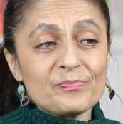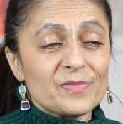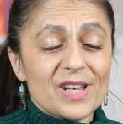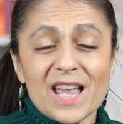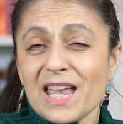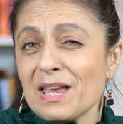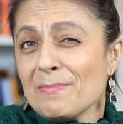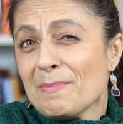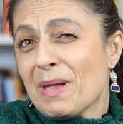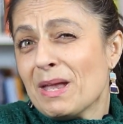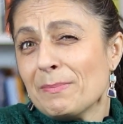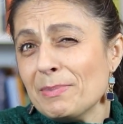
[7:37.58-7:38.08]

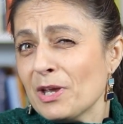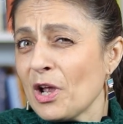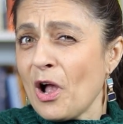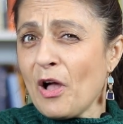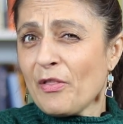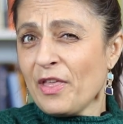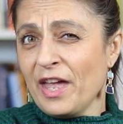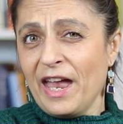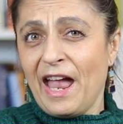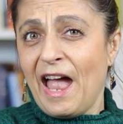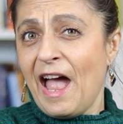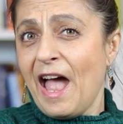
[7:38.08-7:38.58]
It may be
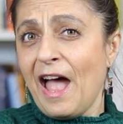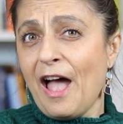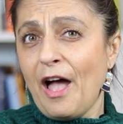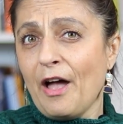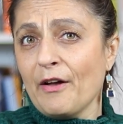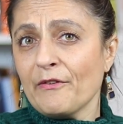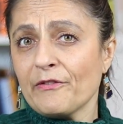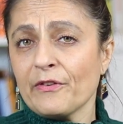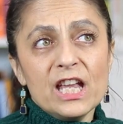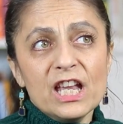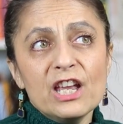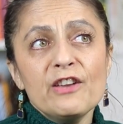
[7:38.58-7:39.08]
all they
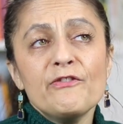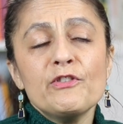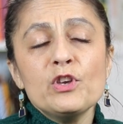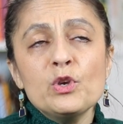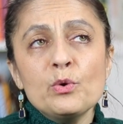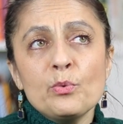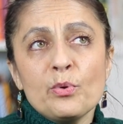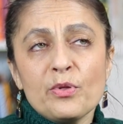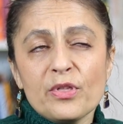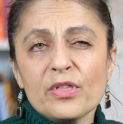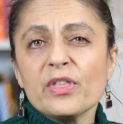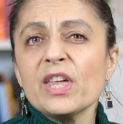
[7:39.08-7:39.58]
have. If
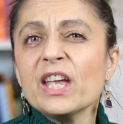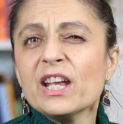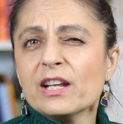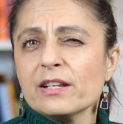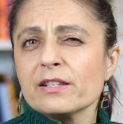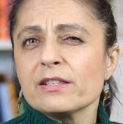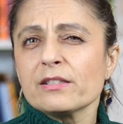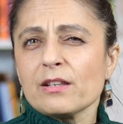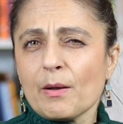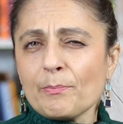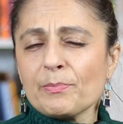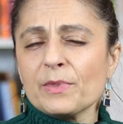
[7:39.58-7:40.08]
you think
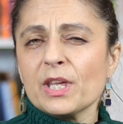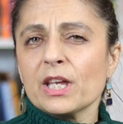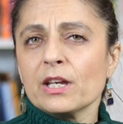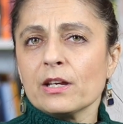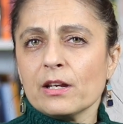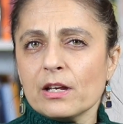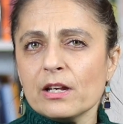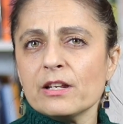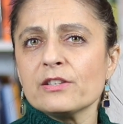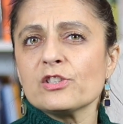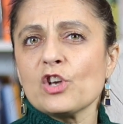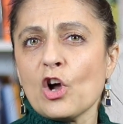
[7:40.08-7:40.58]

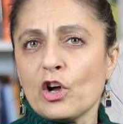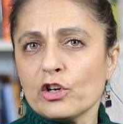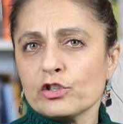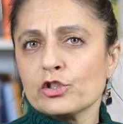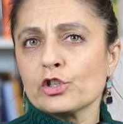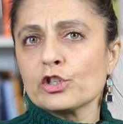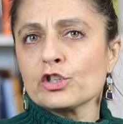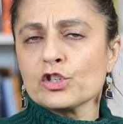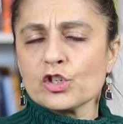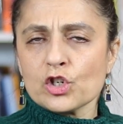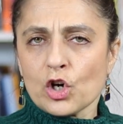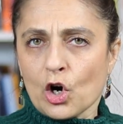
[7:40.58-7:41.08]
something is
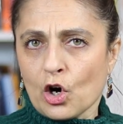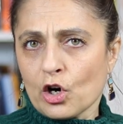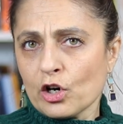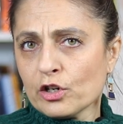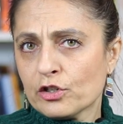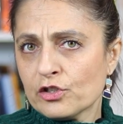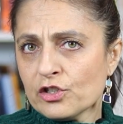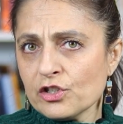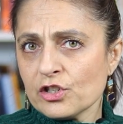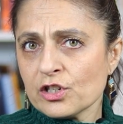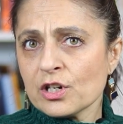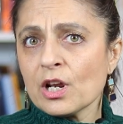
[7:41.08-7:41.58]

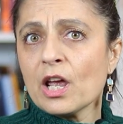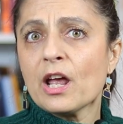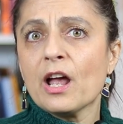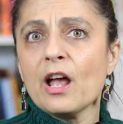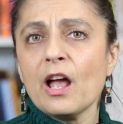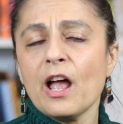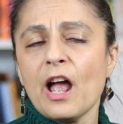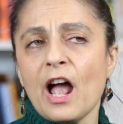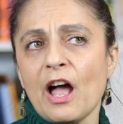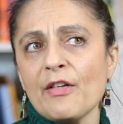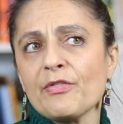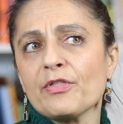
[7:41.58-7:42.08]
undercharged
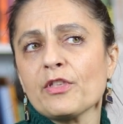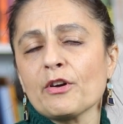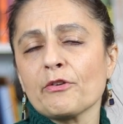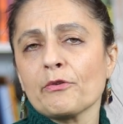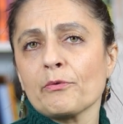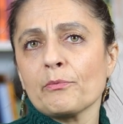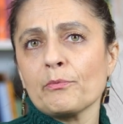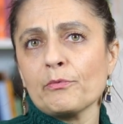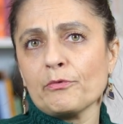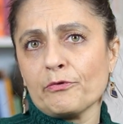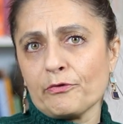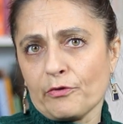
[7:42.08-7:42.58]
at
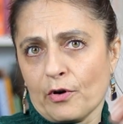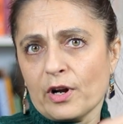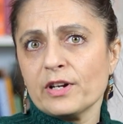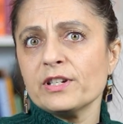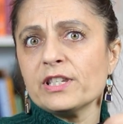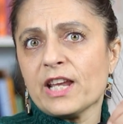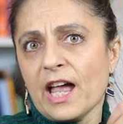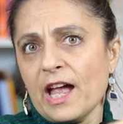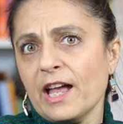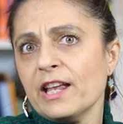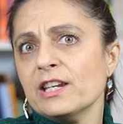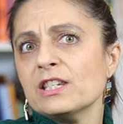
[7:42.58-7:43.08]
the
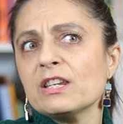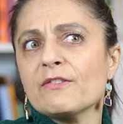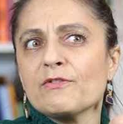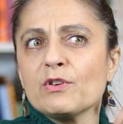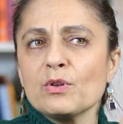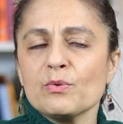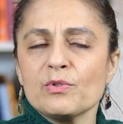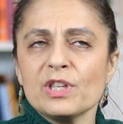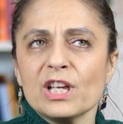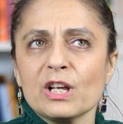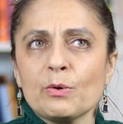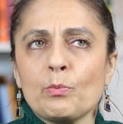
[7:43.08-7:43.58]
front end, if
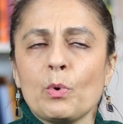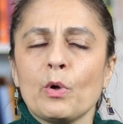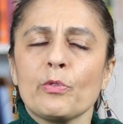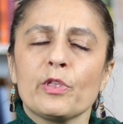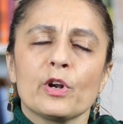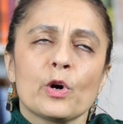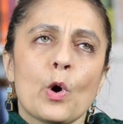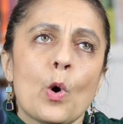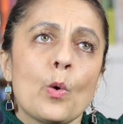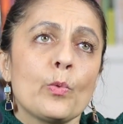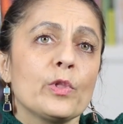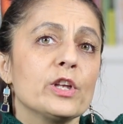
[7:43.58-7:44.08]
you think, well,
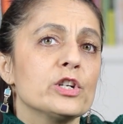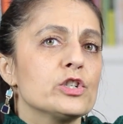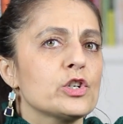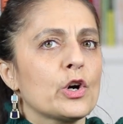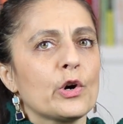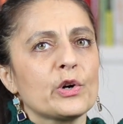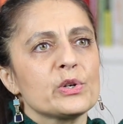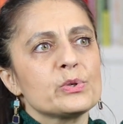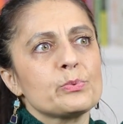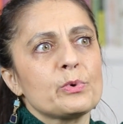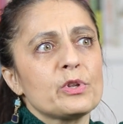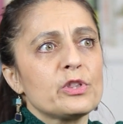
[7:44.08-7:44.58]
they're only
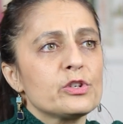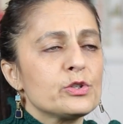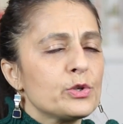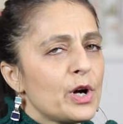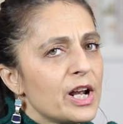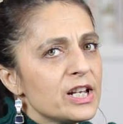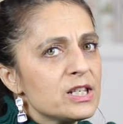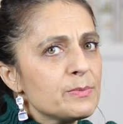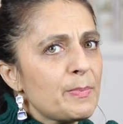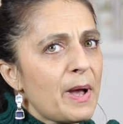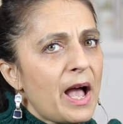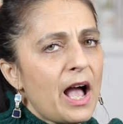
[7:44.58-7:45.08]
charged with
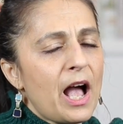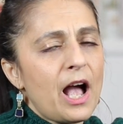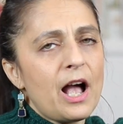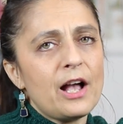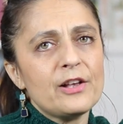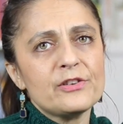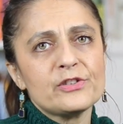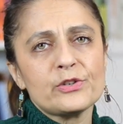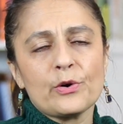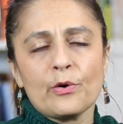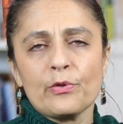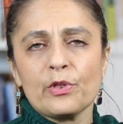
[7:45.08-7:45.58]

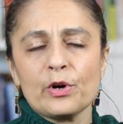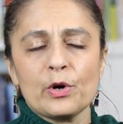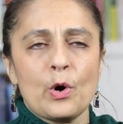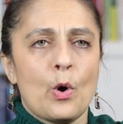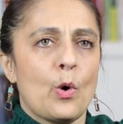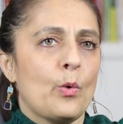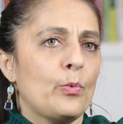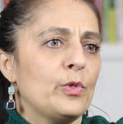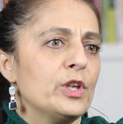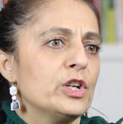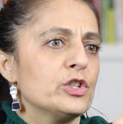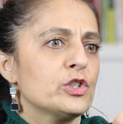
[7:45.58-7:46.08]
trespass, or they're
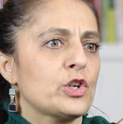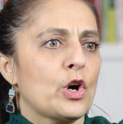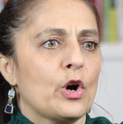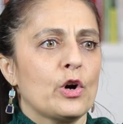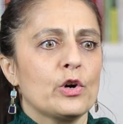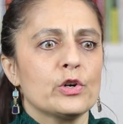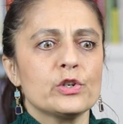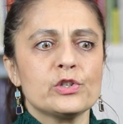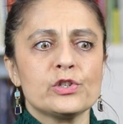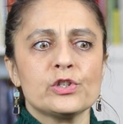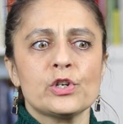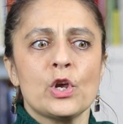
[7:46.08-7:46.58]
only
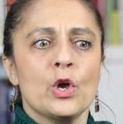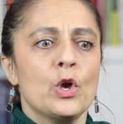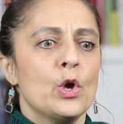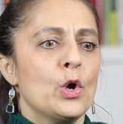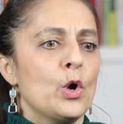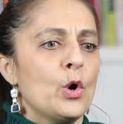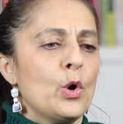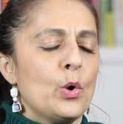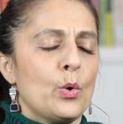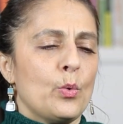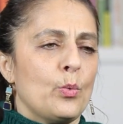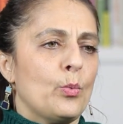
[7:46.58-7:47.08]
charged
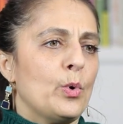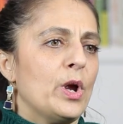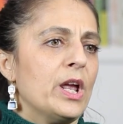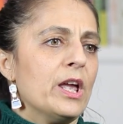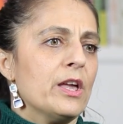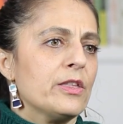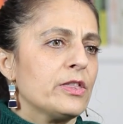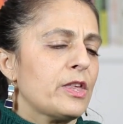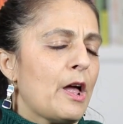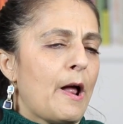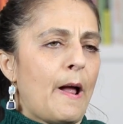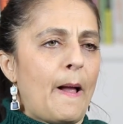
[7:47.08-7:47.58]

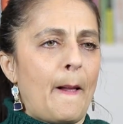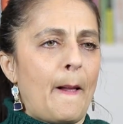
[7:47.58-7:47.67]
with,